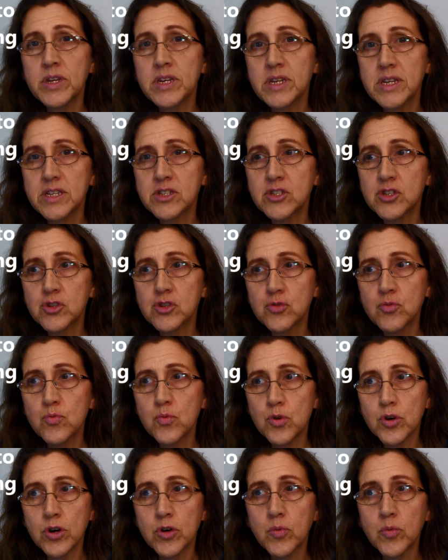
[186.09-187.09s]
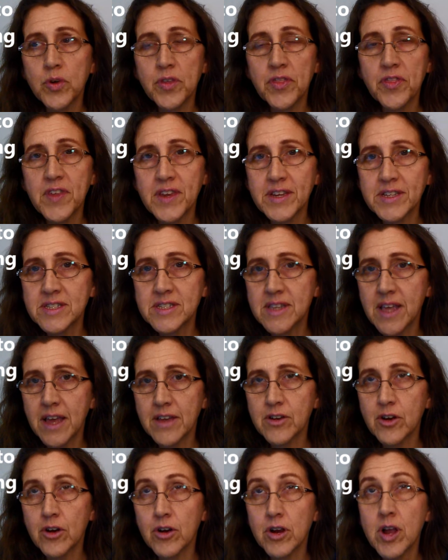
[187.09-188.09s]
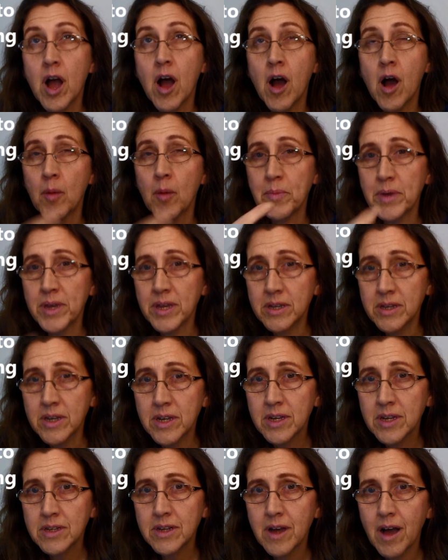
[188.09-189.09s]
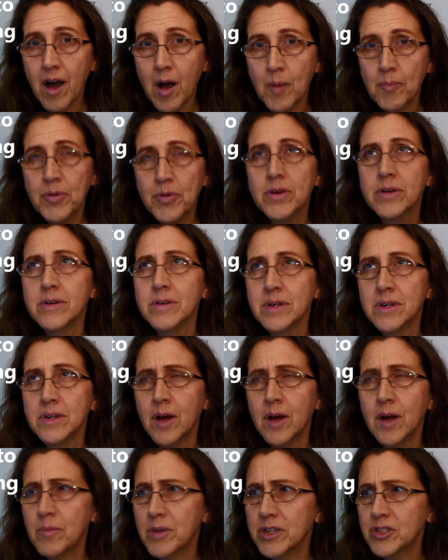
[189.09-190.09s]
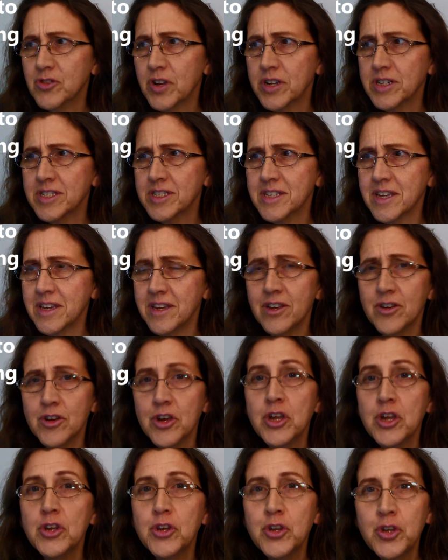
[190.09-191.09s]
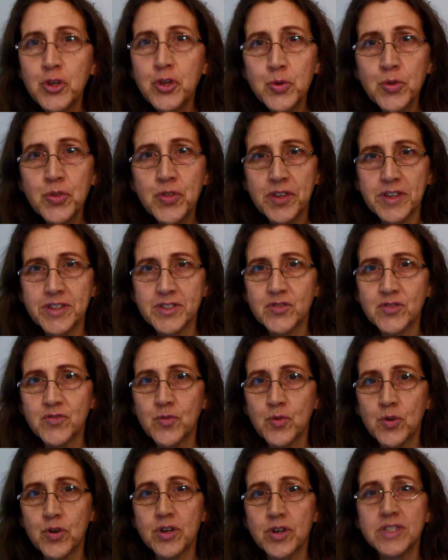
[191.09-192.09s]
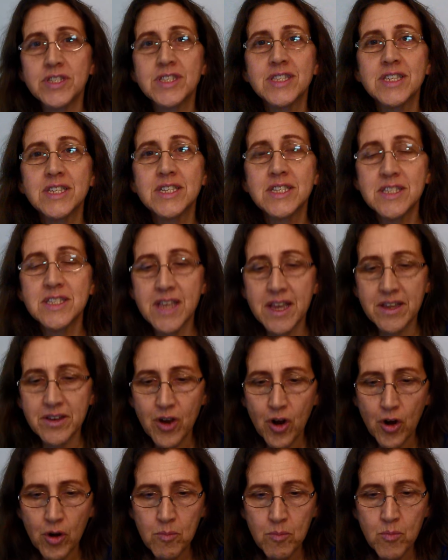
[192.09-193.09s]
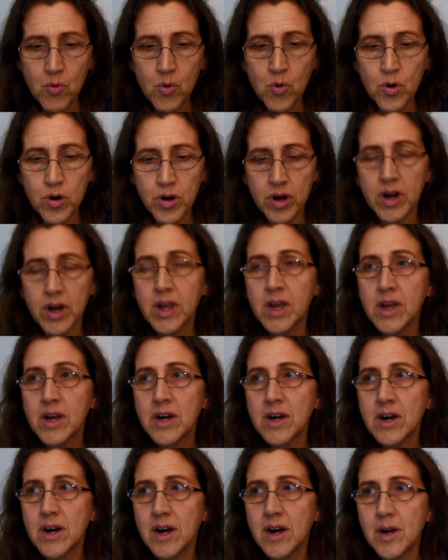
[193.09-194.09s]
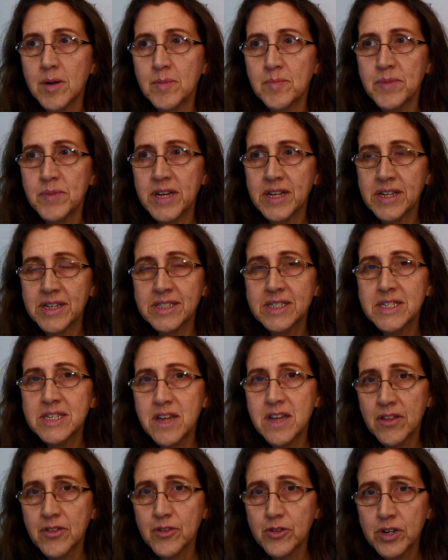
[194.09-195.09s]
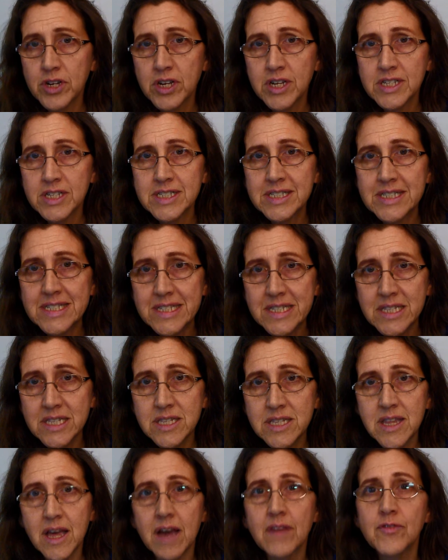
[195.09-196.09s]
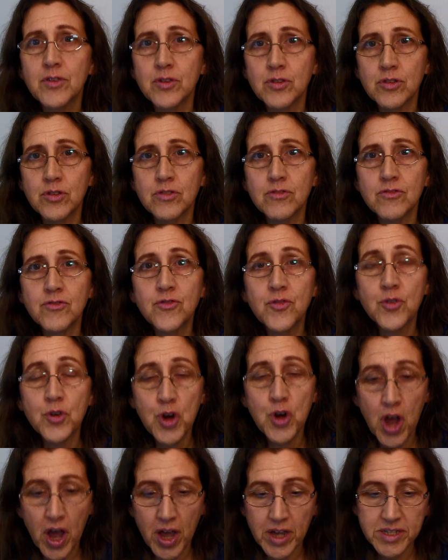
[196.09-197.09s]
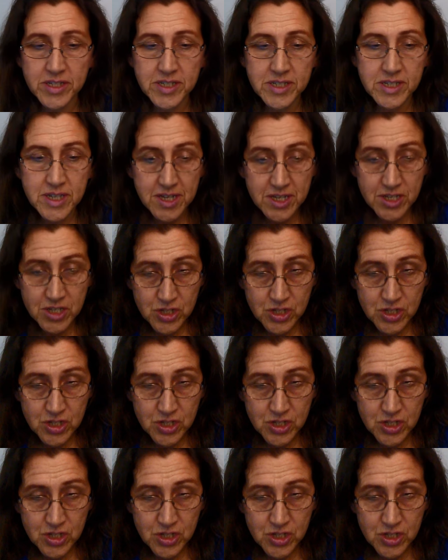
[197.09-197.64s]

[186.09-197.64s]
We need to work with things that are coming up. How am I trying to say here? New things for us. Things that are more at another level for us.